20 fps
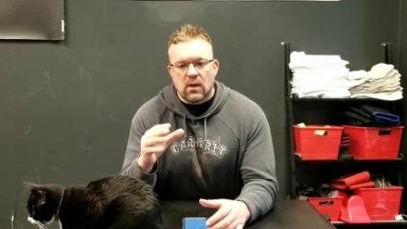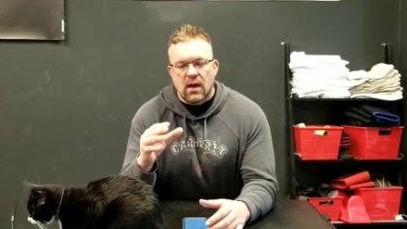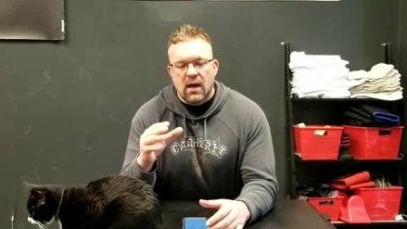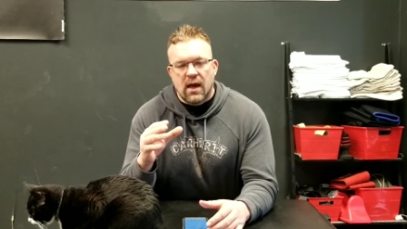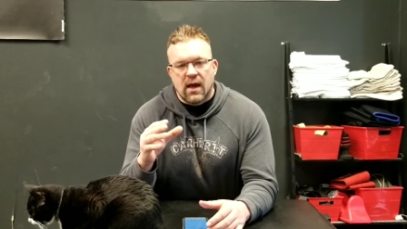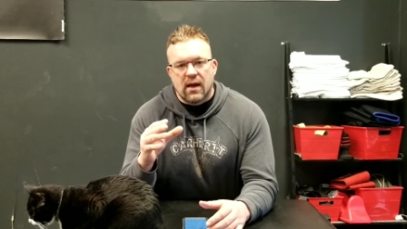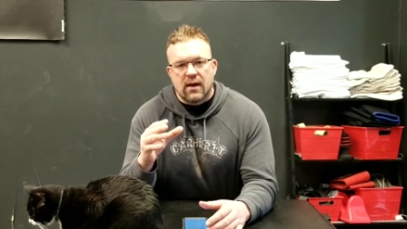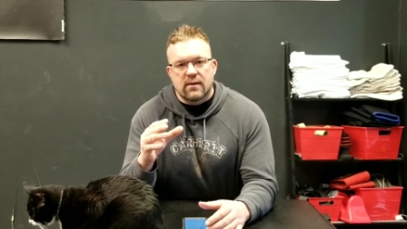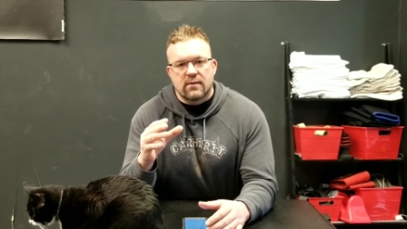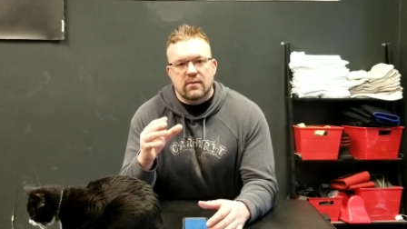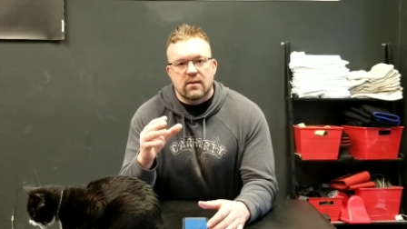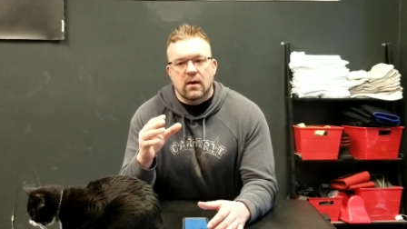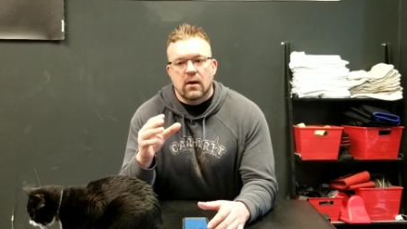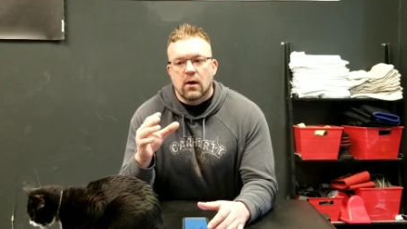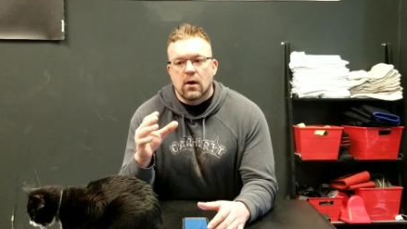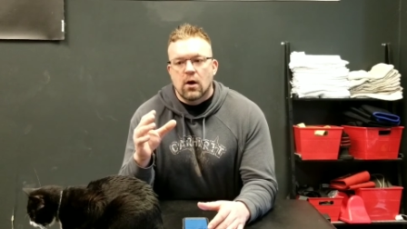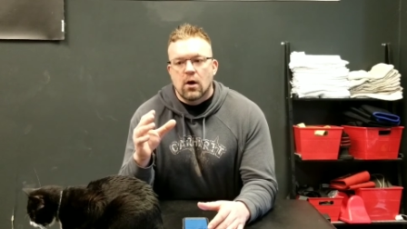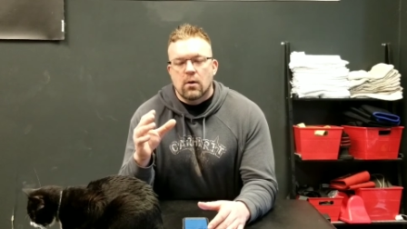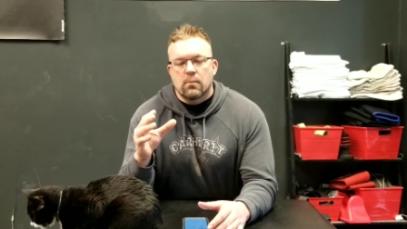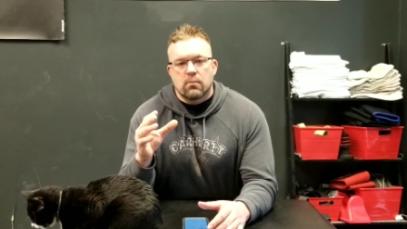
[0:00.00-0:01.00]
And
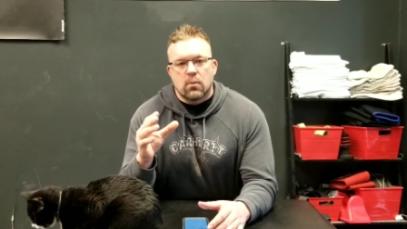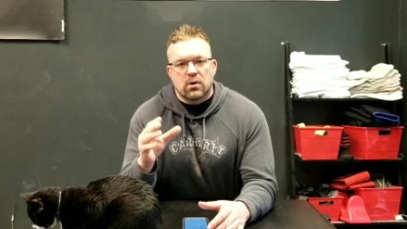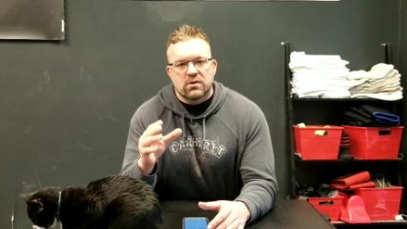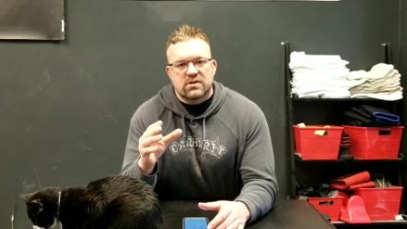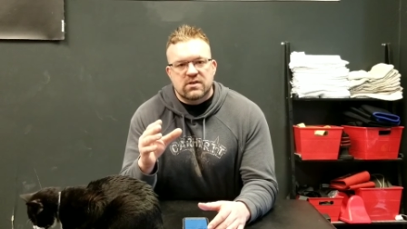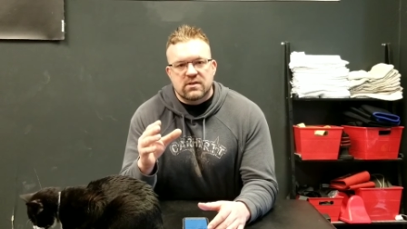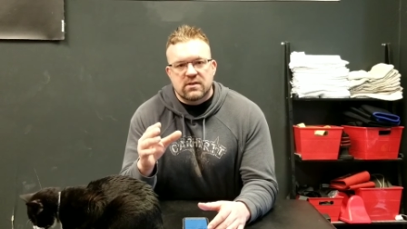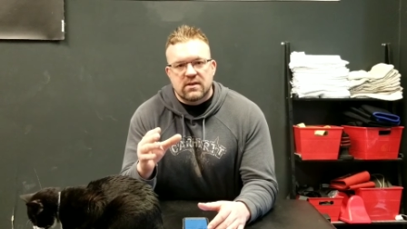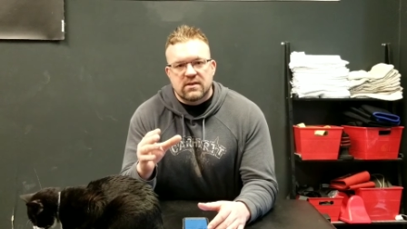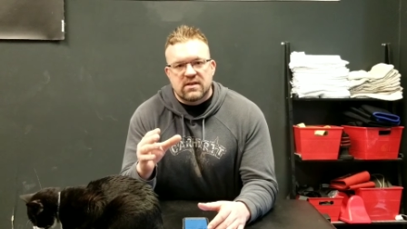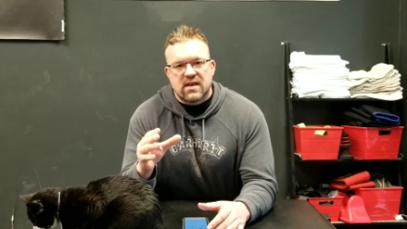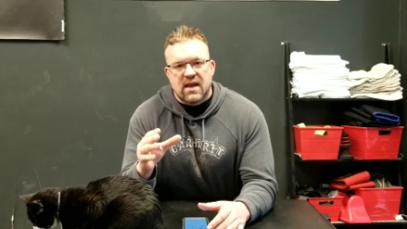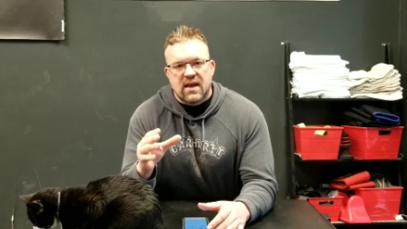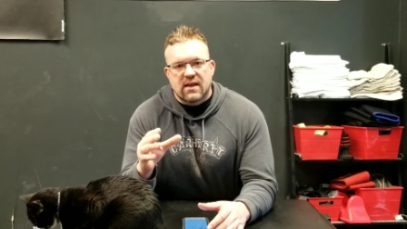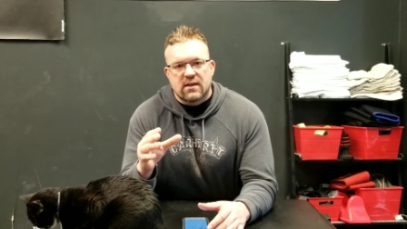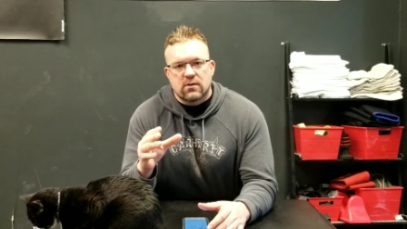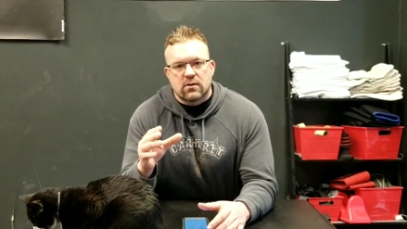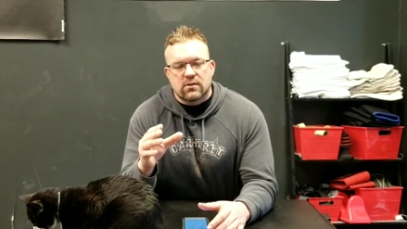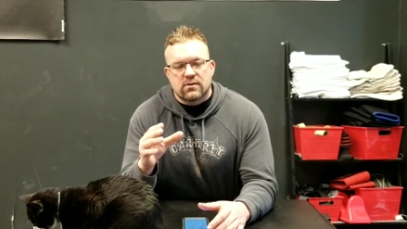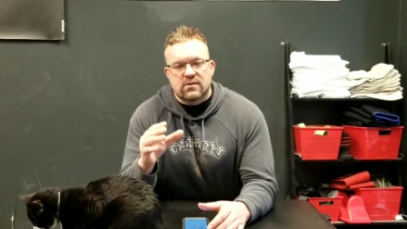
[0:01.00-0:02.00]
most of these
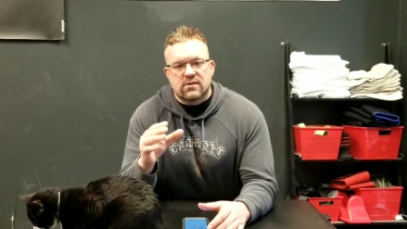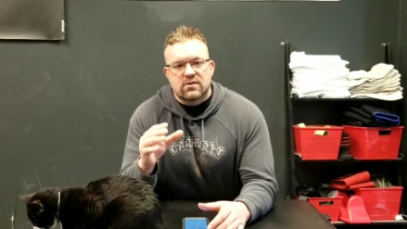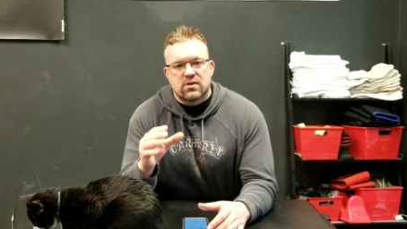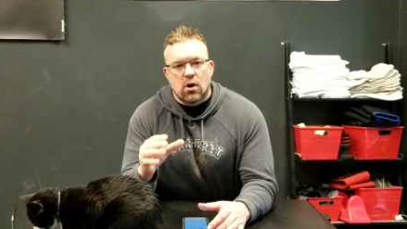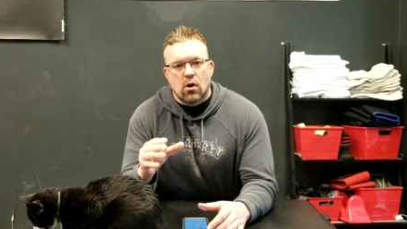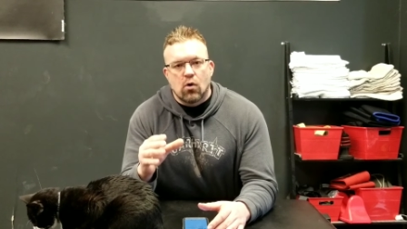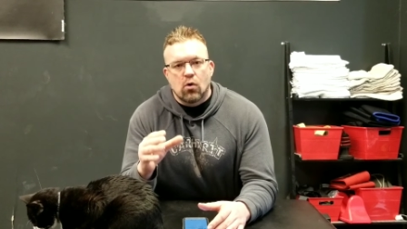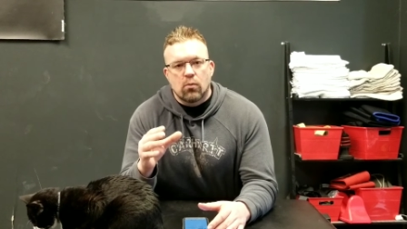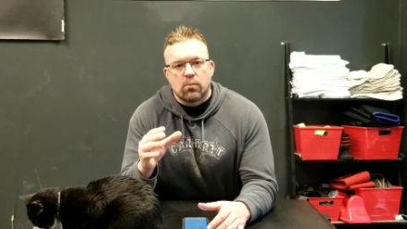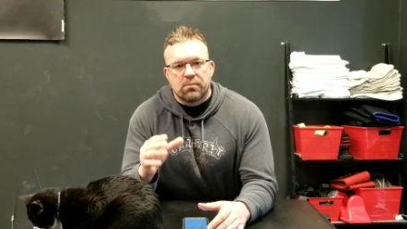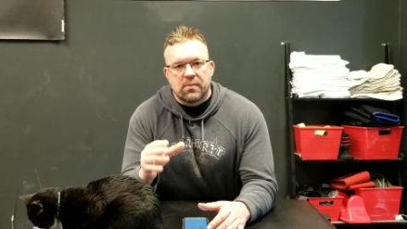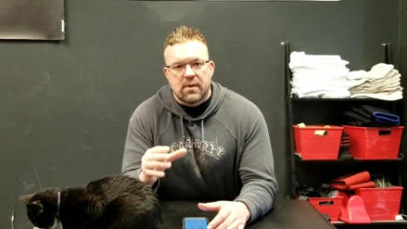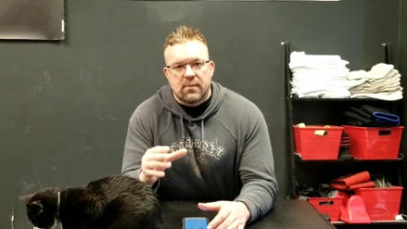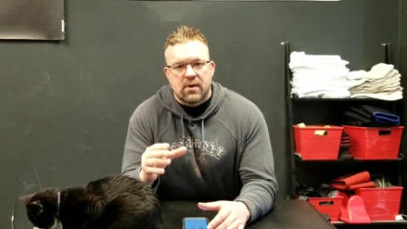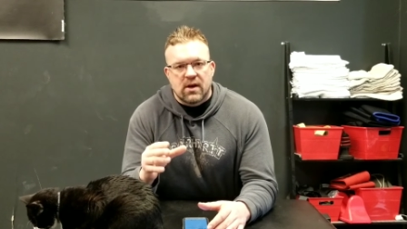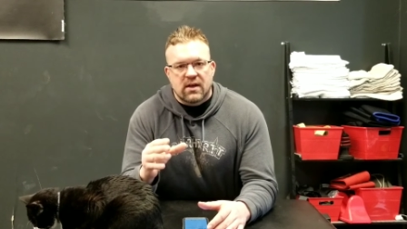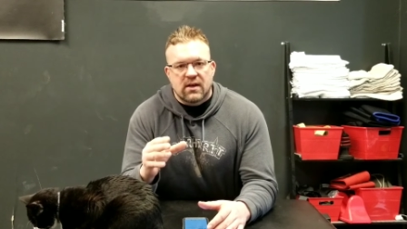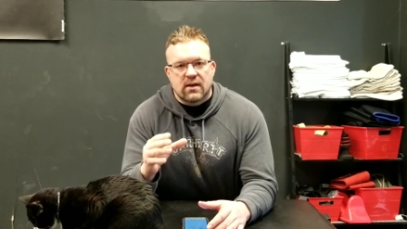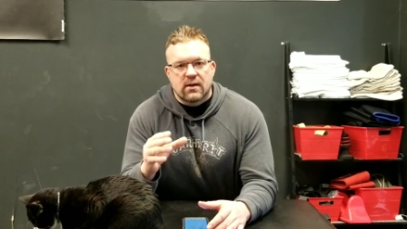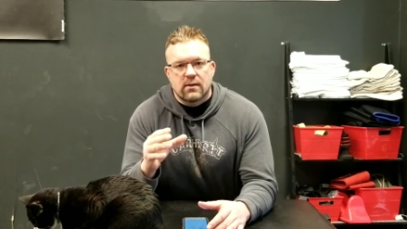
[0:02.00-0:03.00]
handles don't
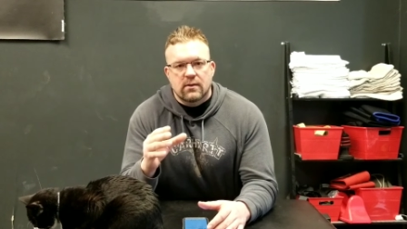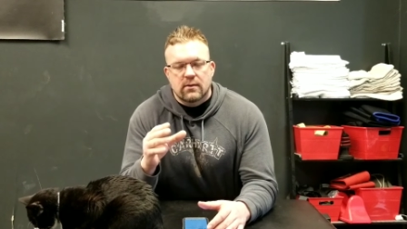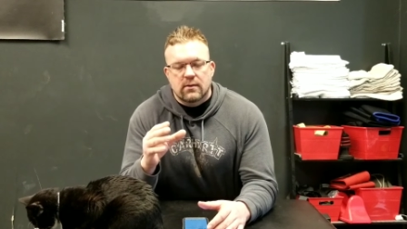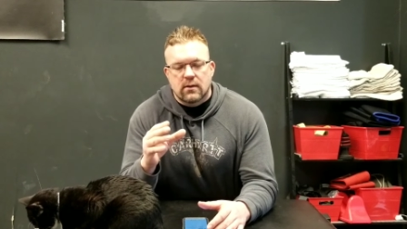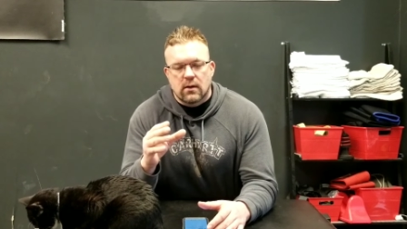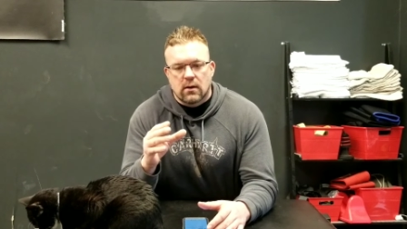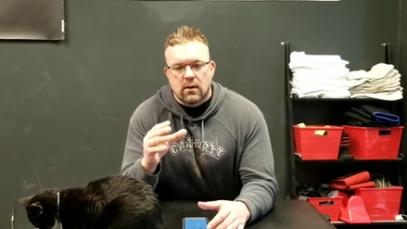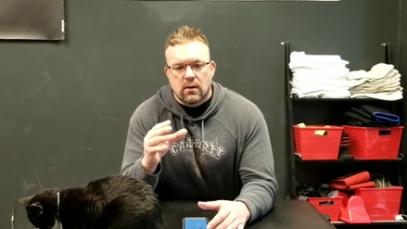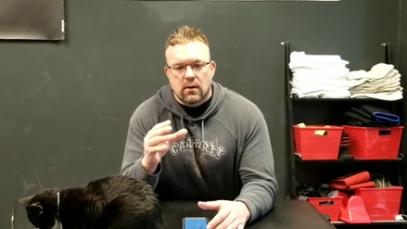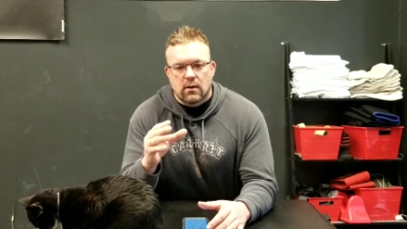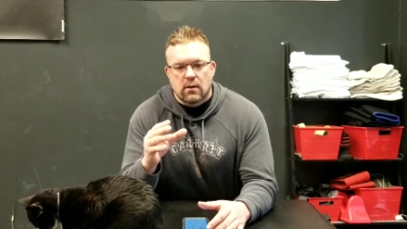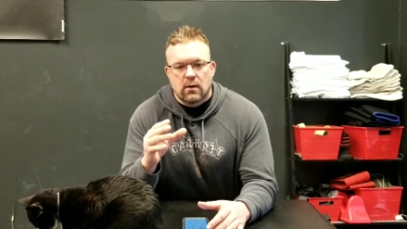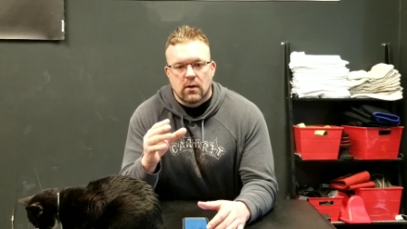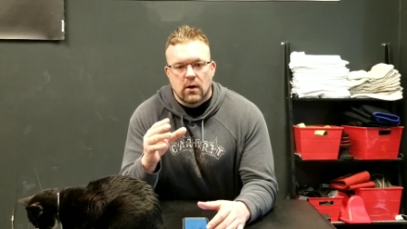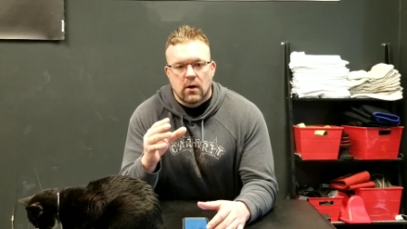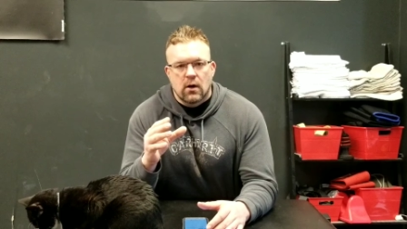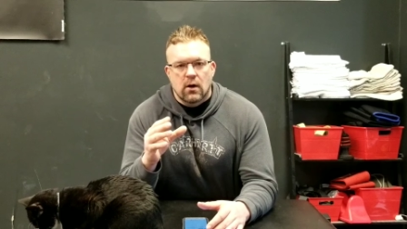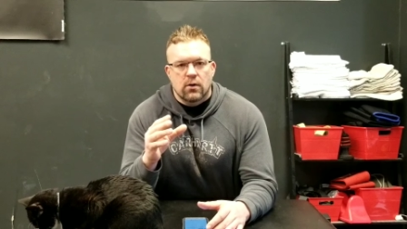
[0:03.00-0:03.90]
mimic the